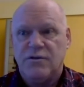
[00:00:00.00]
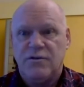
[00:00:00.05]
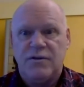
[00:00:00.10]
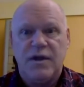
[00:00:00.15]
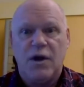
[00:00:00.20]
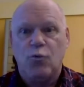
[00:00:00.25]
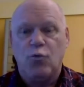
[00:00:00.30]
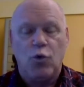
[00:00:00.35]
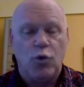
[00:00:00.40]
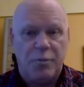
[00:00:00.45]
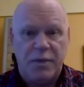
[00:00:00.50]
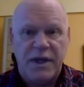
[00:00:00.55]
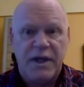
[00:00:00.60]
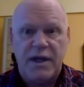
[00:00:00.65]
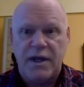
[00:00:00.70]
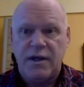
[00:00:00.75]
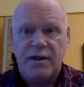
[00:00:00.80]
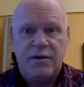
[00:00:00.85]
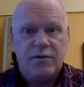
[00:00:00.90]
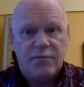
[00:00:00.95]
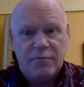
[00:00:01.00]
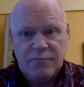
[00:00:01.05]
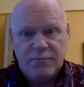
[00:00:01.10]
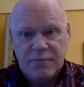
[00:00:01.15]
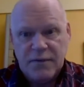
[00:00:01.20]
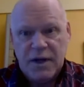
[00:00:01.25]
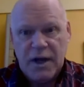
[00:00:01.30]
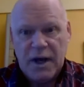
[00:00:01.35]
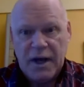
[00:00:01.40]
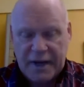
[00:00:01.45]
there will be
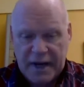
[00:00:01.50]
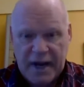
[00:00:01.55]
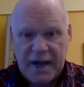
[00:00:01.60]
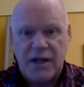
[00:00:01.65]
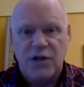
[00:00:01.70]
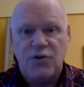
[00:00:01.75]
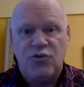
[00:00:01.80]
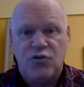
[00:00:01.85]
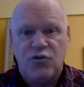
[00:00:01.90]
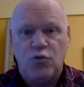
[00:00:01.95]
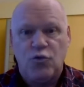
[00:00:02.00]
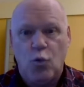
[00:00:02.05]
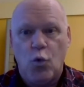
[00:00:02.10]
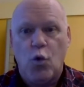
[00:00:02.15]
an end to